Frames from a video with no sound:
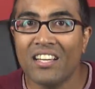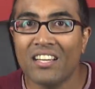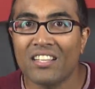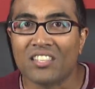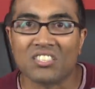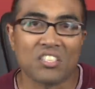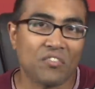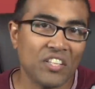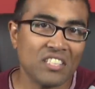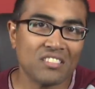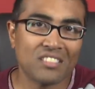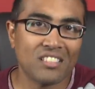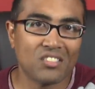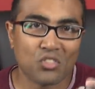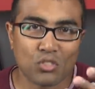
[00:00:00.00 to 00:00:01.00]
Because if he's
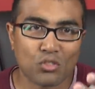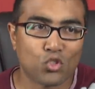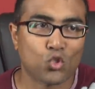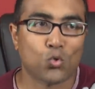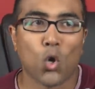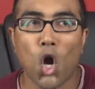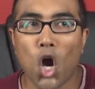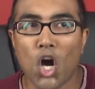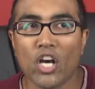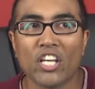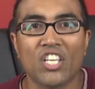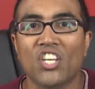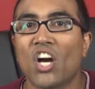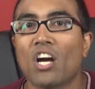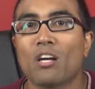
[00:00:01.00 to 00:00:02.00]
this strong
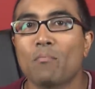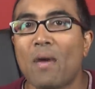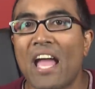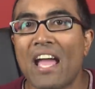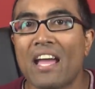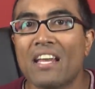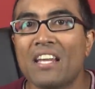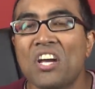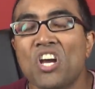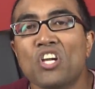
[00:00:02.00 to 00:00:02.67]
young man,